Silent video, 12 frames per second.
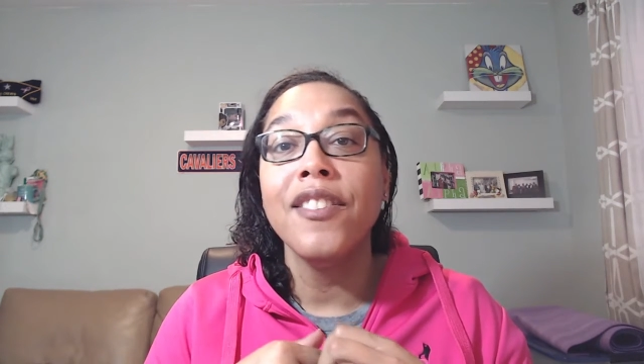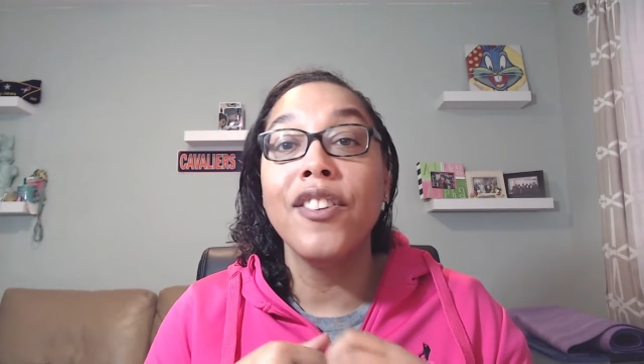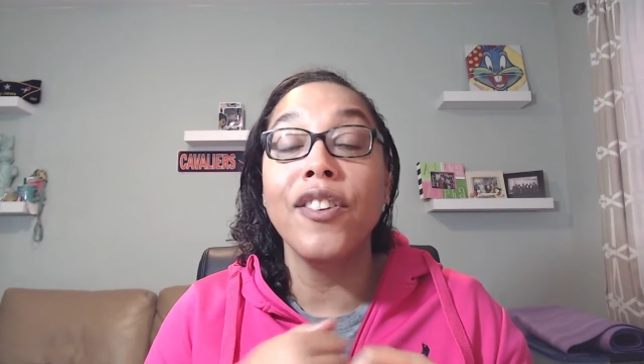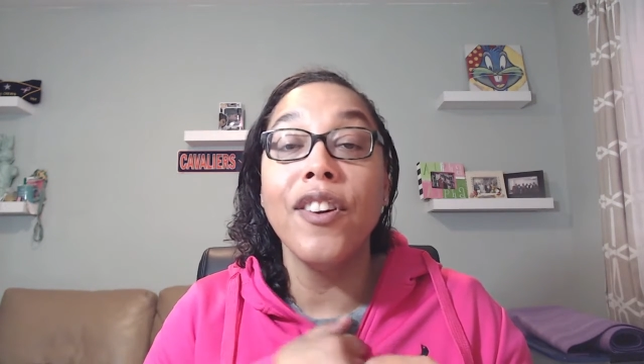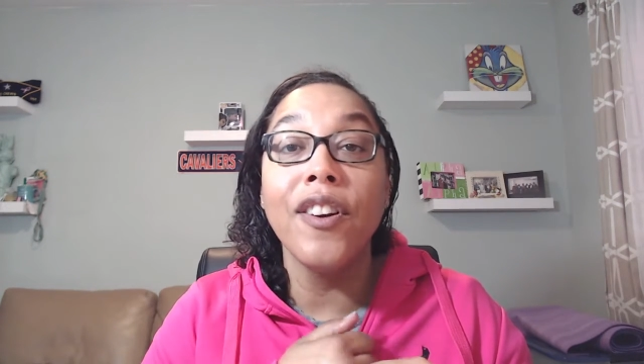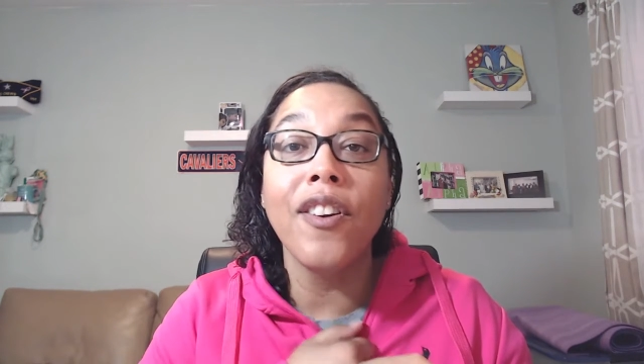
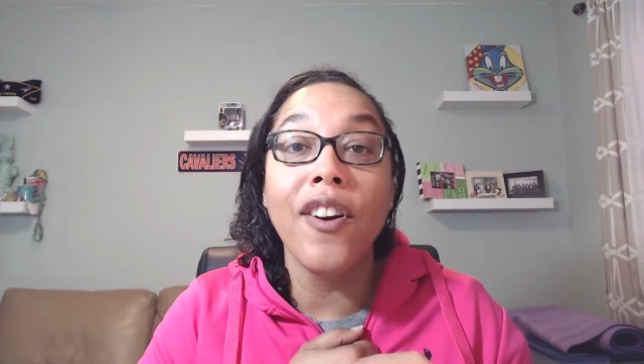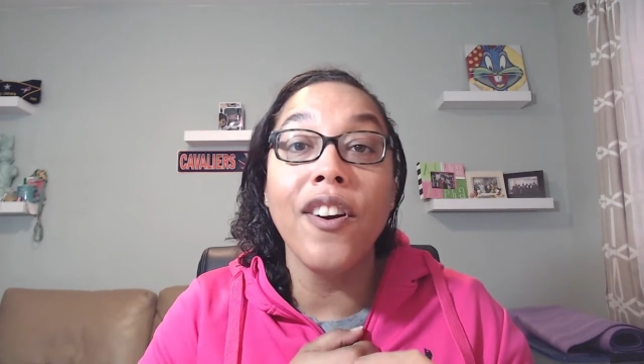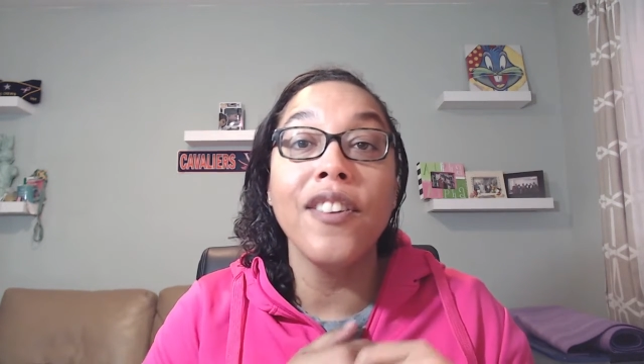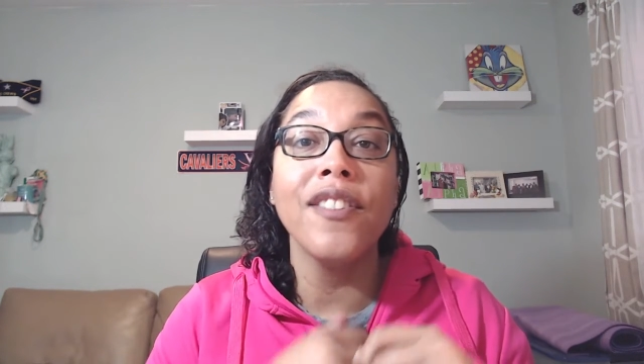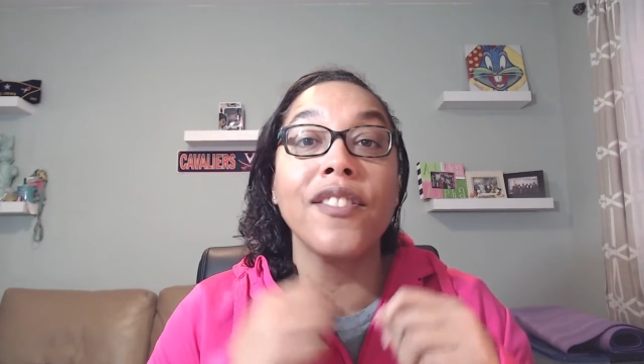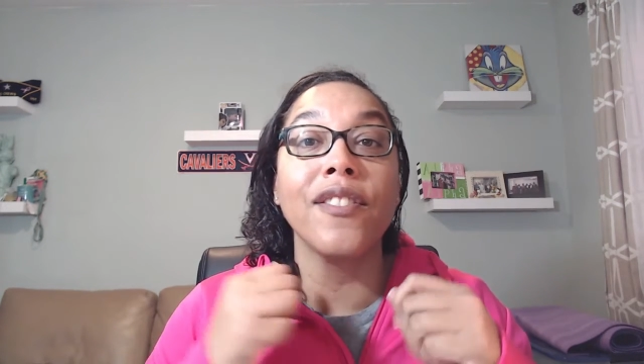to your
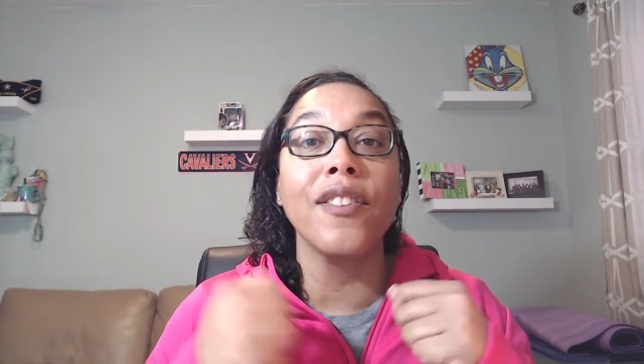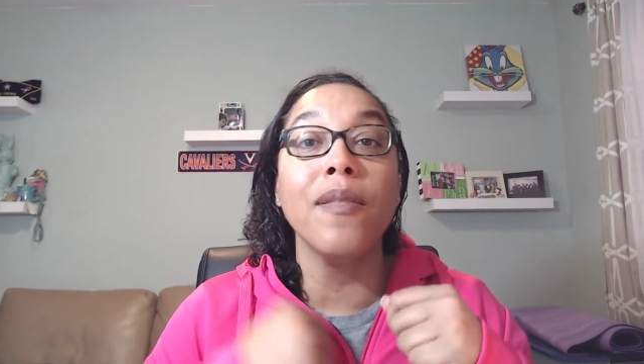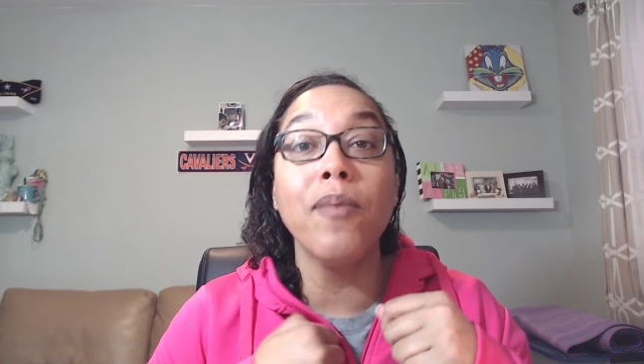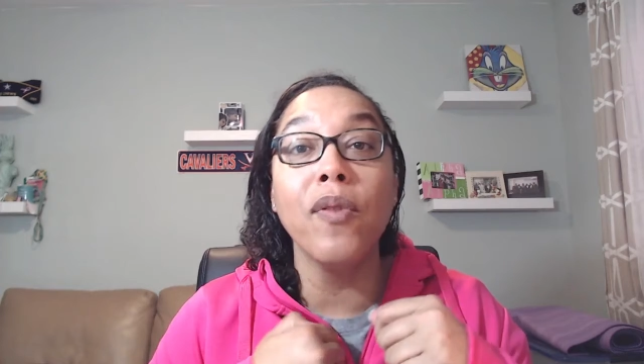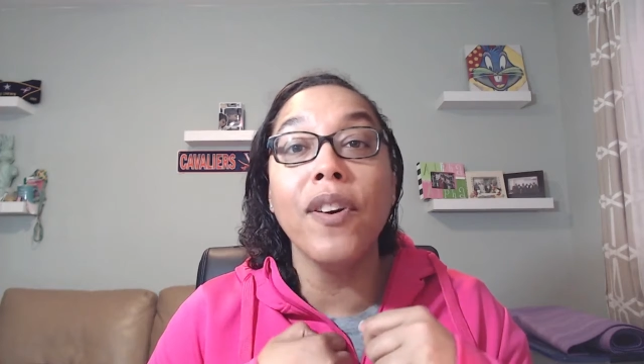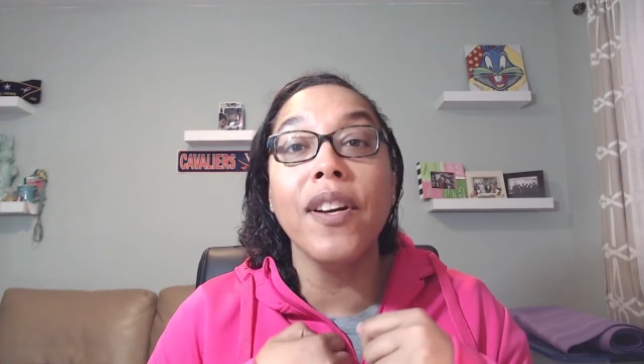girls or your
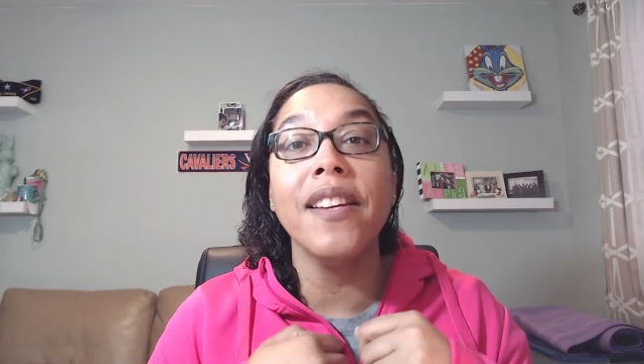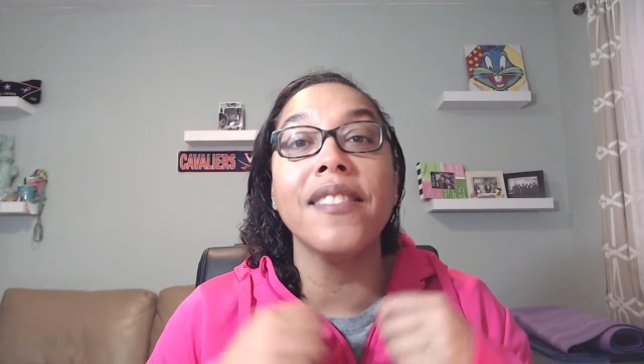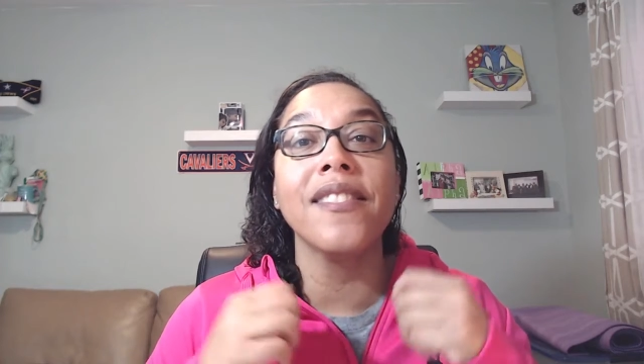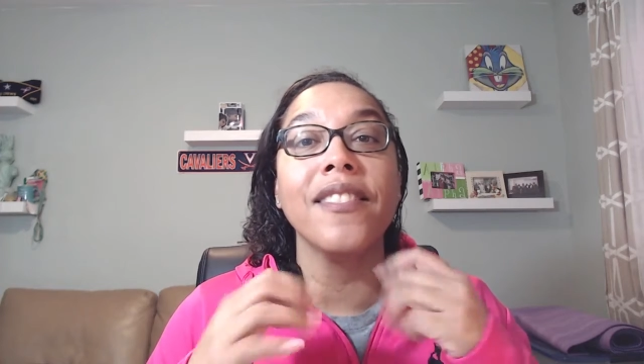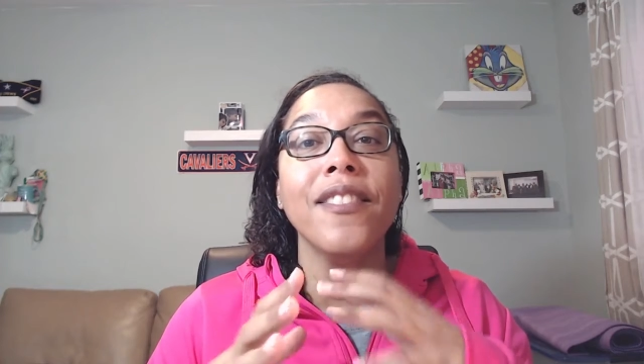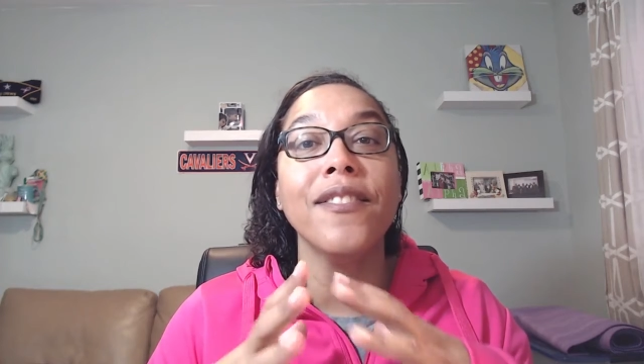
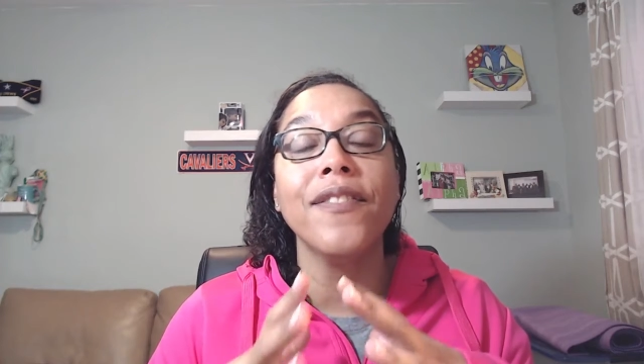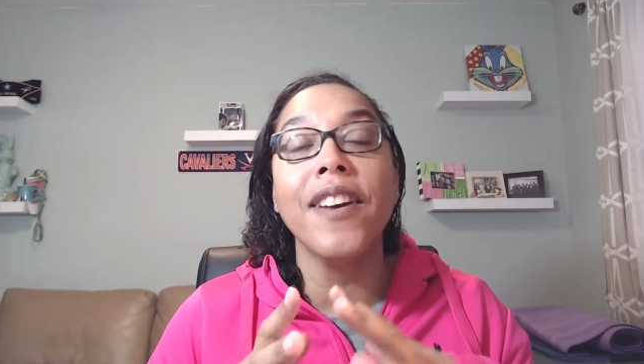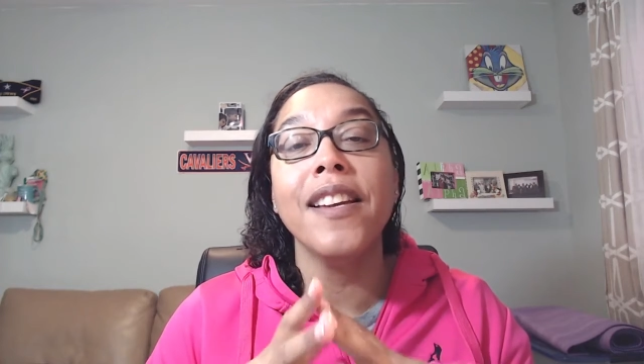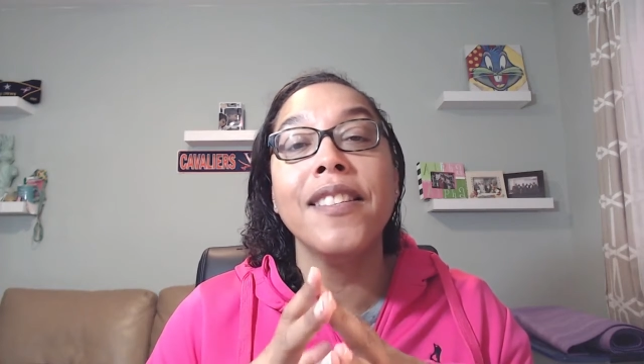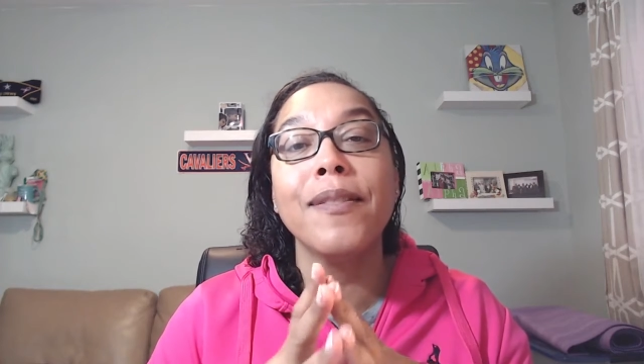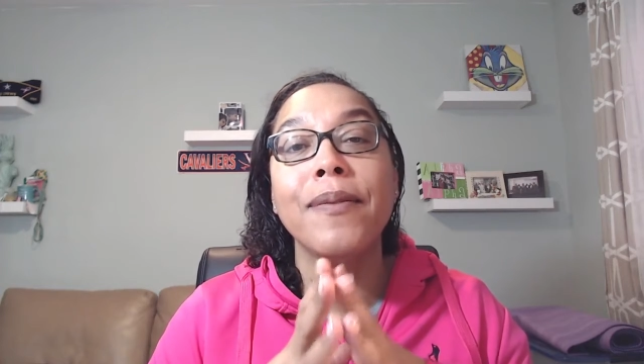boys or your
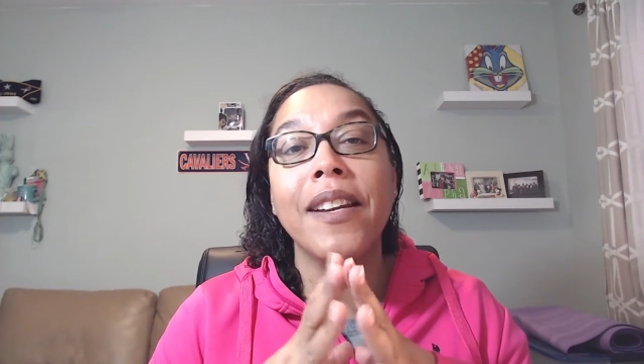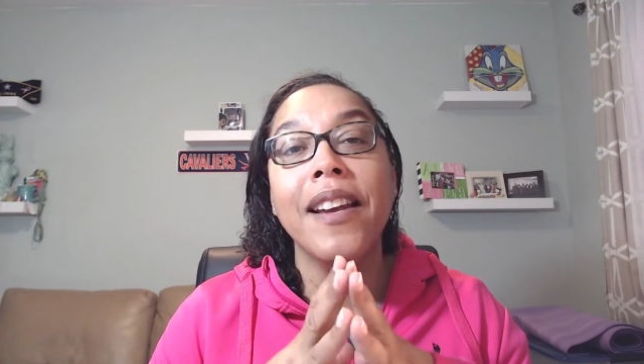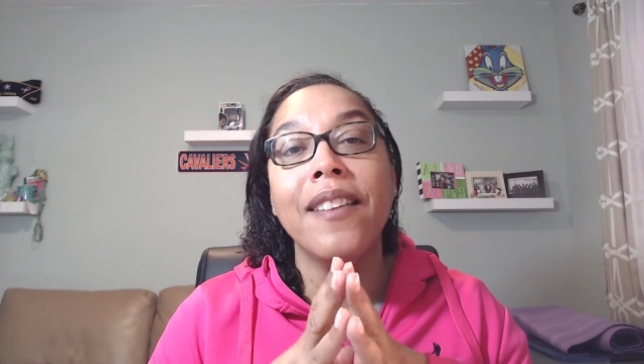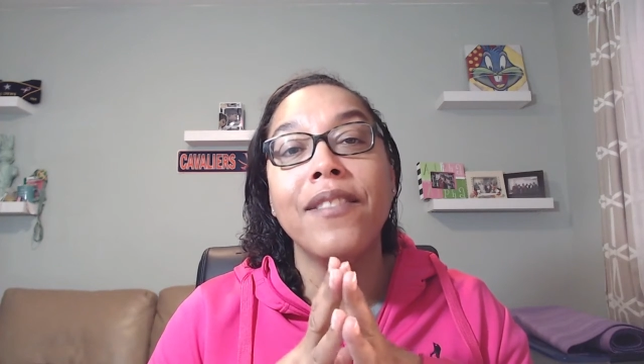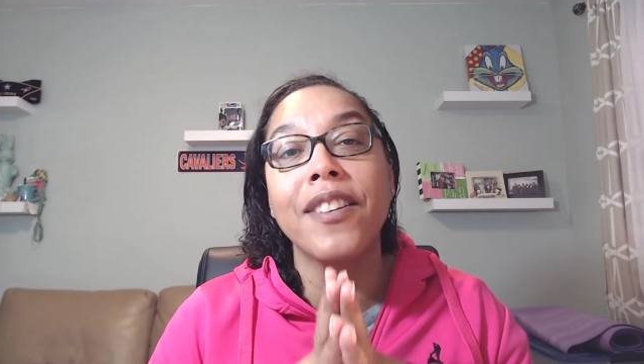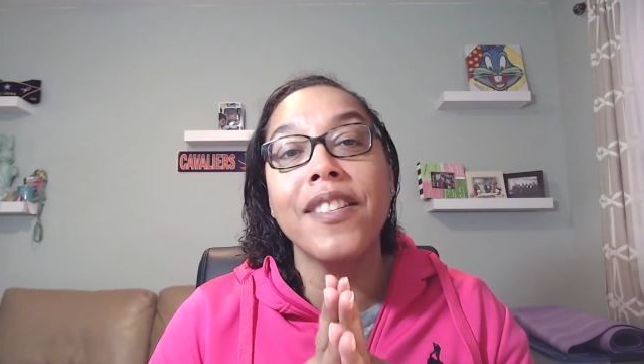friends or
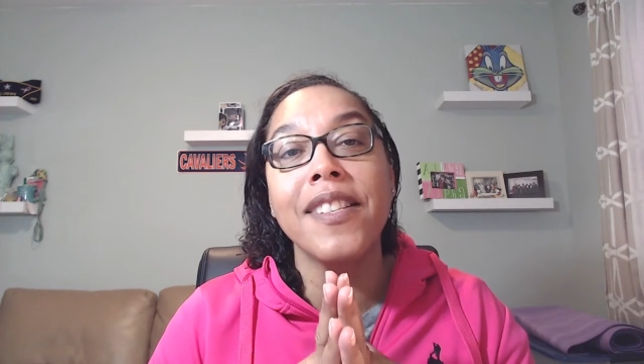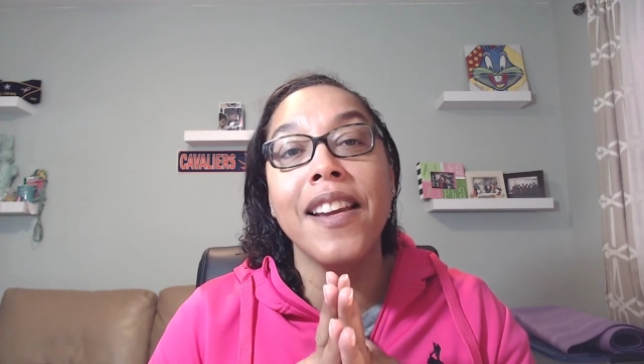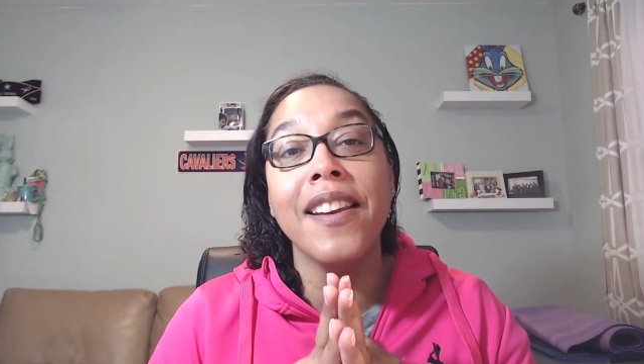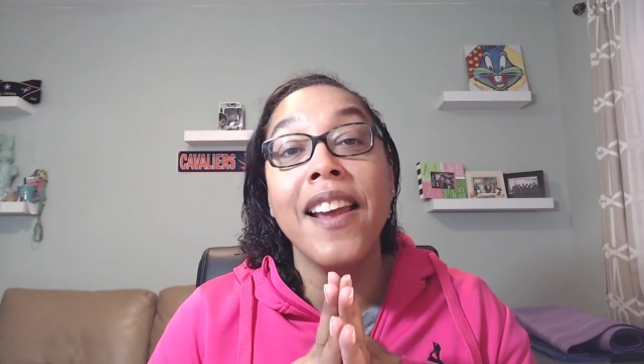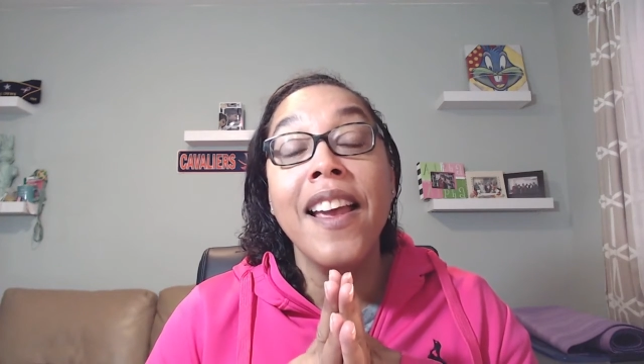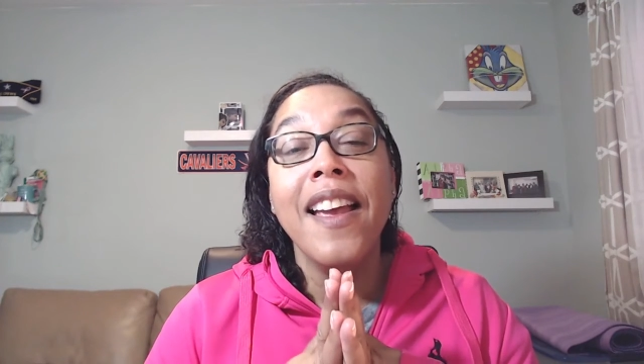whatever saying,